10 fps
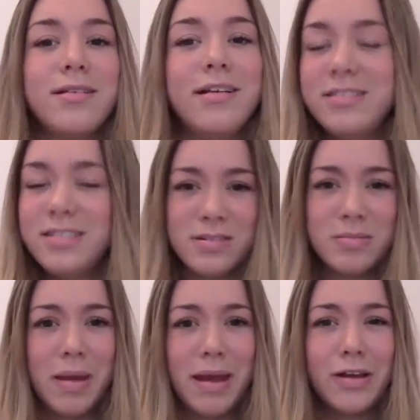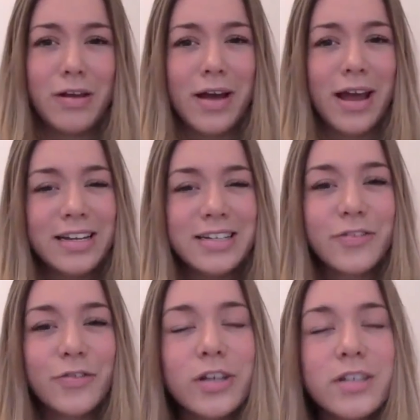it doesn't make it look any
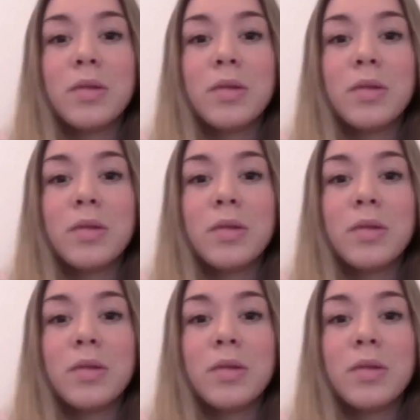different.